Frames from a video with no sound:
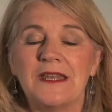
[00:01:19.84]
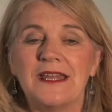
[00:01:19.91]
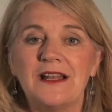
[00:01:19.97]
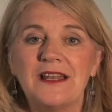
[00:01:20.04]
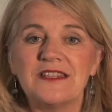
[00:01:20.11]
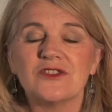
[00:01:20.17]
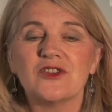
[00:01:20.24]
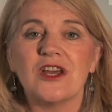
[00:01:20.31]
Now
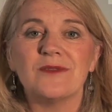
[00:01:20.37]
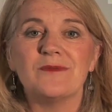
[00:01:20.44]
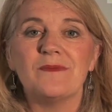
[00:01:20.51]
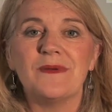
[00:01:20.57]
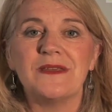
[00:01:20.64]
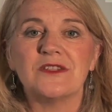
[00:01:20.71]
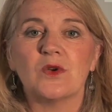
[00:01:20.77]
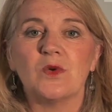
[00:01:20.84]
let's try them a
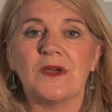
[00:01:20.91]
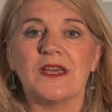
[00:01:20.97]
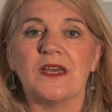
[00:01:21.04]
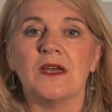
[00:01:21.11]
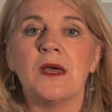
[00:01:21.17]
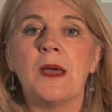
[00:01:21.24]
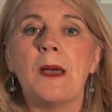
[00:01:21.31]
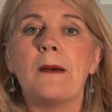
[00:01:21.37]
bit
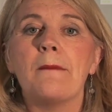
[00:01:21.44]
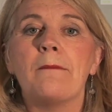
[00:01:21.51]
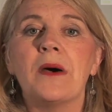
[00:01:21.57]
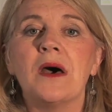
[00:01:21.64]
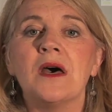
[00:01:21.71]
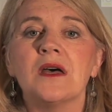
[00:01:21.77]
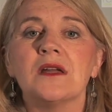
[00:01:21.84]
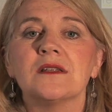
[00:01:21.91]
quicker.
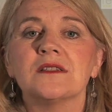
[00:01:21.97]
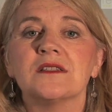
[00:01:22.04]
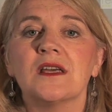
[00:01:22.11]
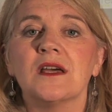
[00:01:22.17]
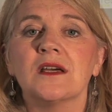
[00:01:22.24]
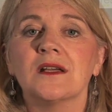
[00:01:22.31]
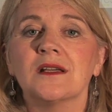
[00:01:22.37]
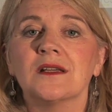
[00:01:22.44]
P, t,
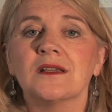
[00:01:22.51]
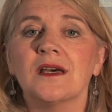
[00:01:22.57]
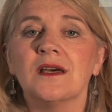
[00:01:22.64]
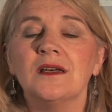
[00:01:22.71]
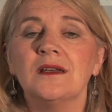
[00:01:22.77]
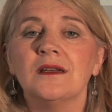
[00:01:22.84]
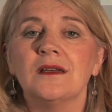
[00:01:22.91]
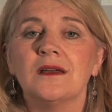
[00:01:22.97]

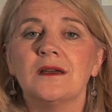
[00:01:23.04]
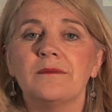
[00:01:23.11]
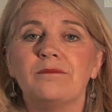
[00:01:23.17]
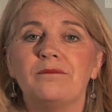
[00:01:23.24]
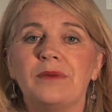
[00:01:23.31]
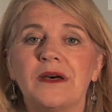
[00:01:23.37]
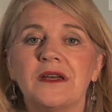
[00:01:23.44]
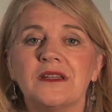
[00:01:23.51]
k,
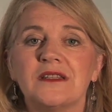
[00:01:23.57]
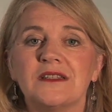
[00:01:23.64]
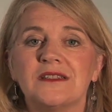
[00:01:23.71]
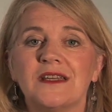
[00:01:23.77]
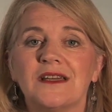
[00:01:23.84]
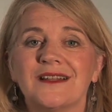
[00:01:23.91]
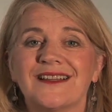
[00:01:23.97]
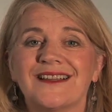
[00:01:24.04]
b,
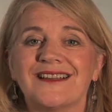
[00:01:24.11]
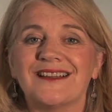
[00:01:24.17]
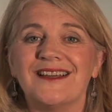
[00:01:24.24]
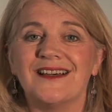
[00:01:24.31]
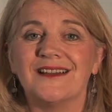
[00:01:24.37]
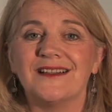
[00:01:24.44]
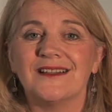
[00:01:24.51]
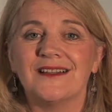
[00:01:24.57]
d, g.
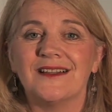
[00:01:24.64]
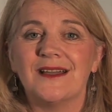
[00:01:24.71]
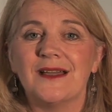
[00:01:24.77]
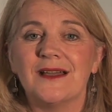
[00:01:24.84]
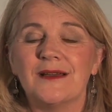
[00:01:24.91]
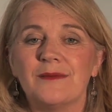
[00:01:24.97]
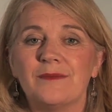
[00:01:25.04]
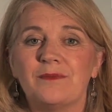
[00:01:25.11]

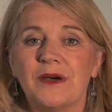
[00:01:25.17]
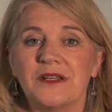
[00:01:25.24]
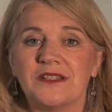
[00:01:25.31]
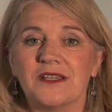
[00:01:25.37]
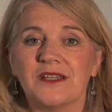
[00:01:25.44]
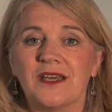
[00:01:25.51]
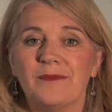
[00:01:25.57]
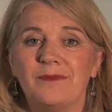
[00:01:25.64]

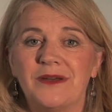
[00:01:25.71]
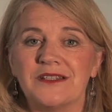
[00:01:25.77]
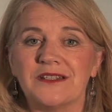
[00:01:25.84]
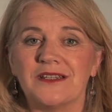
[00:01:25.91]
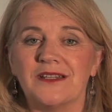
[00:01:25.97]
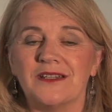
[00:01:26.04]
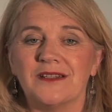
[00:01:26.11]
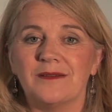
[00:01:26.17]
Putaka
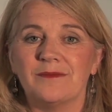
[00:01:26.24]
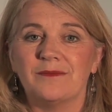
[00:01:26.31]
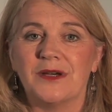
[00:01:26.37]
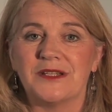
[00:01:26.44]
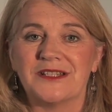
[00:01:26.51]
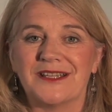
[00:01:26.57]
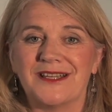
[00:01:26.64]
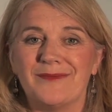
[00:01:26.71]
buttaker,
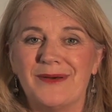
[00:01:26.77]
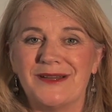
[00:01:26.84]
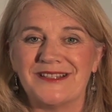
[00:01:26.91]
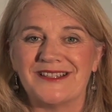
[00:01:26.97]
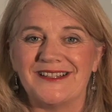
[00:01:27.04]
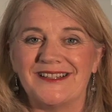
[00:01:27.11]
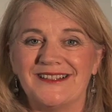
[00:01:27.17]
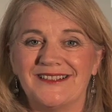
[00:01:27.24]
putaka
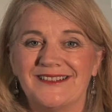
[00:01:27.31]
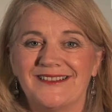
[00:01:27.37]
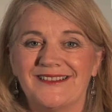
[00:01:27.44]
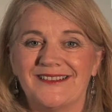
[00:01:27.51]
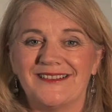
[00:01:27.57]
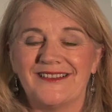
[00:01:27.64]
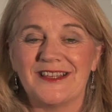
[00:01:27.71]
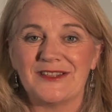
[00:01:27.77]
buttaker.
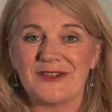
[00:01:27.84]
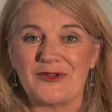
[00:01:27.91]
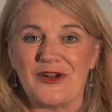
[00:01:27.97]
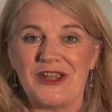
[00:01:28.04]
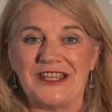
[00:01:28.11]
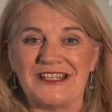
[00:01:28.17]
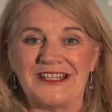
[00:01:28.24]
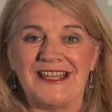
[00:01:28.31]
That's
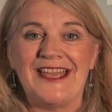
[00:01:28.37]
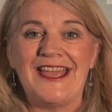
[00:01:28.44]
great.